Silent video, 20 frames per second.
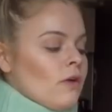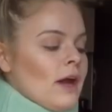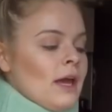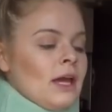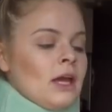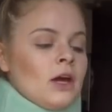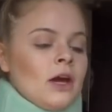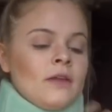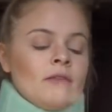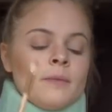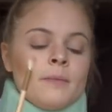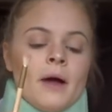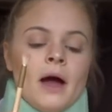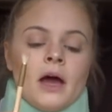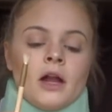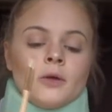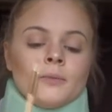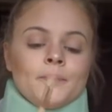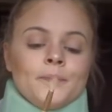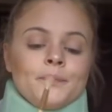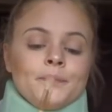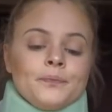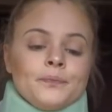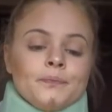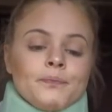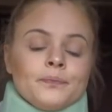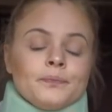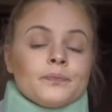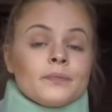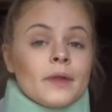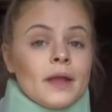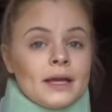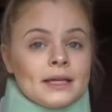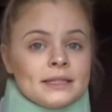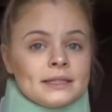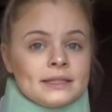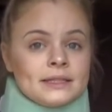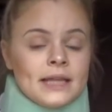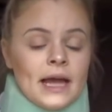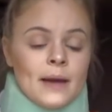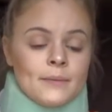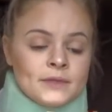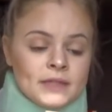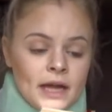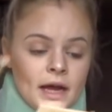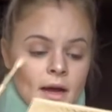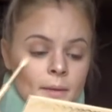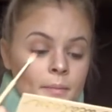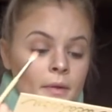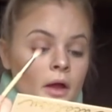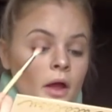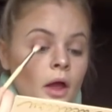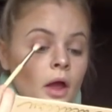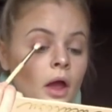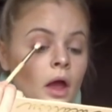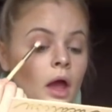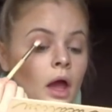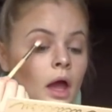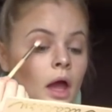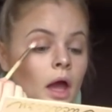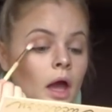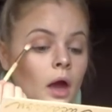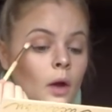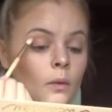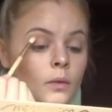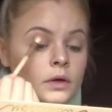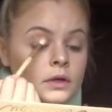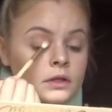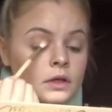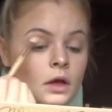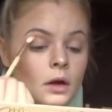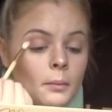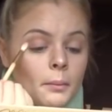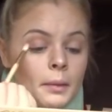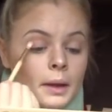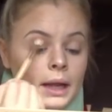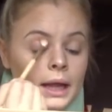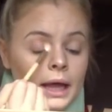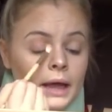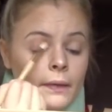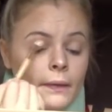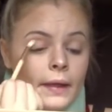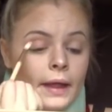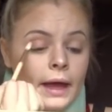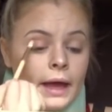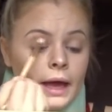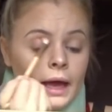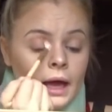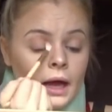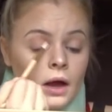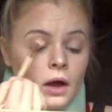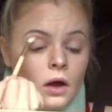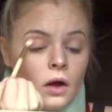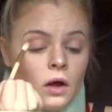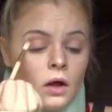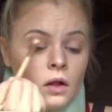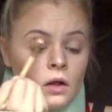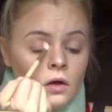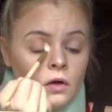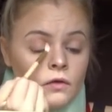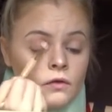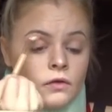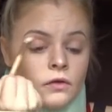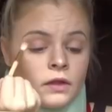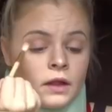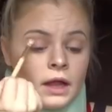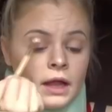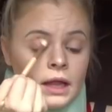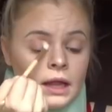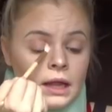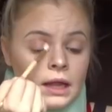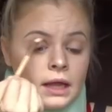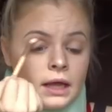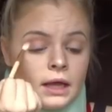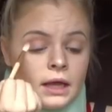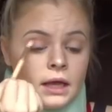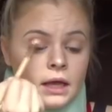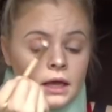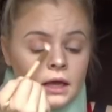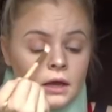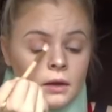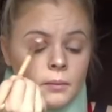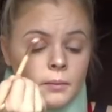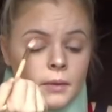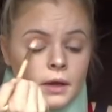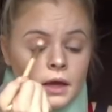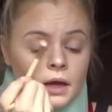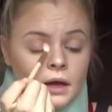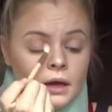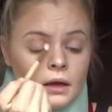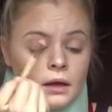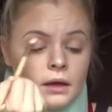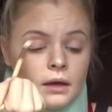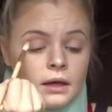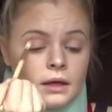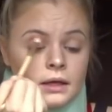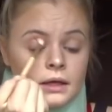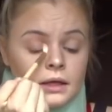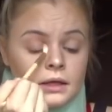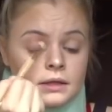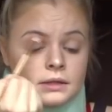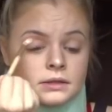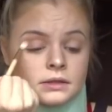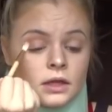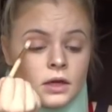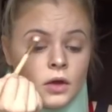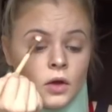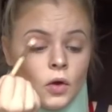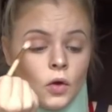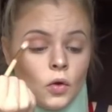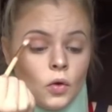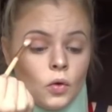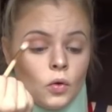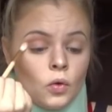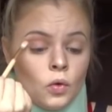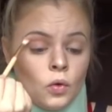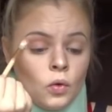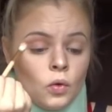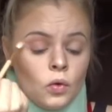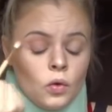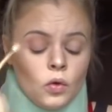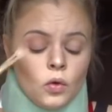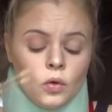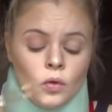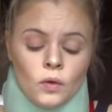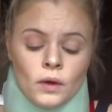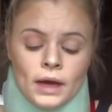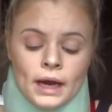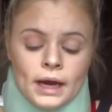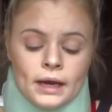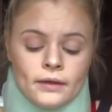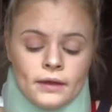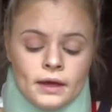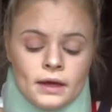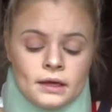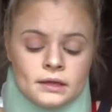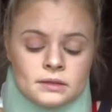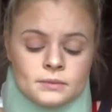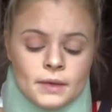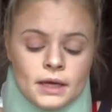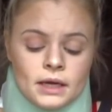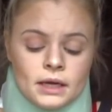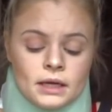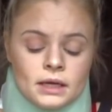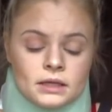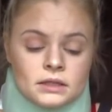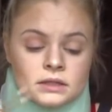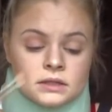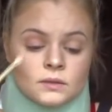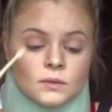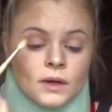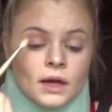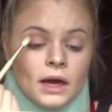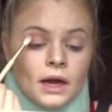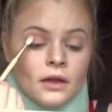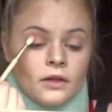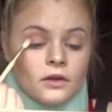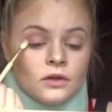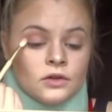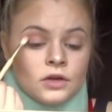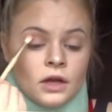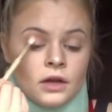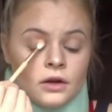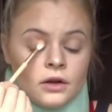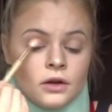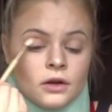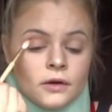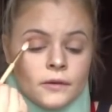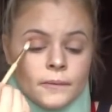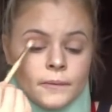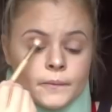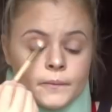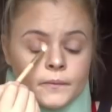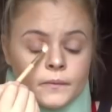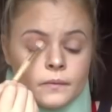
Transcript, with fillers: right here at the bottom, snap, snap, and we're just gonna blend that all over the lid because, ooh, Kylie Cosmetics, Kylie Jenner,